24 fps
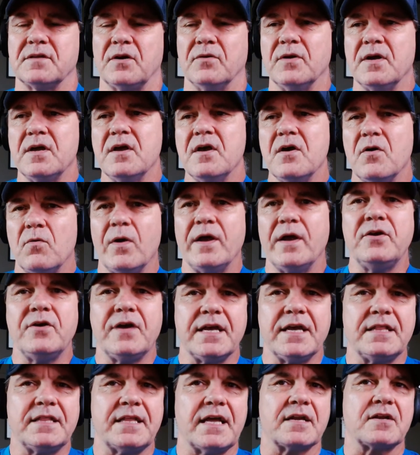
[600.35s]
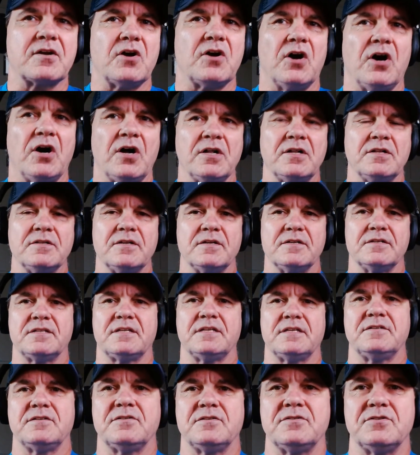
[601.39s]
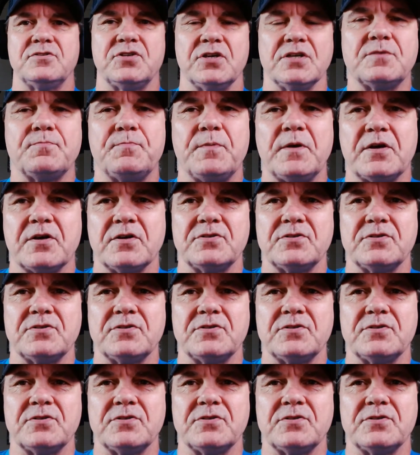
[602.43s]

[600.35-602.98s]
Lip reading: So when you get that call, just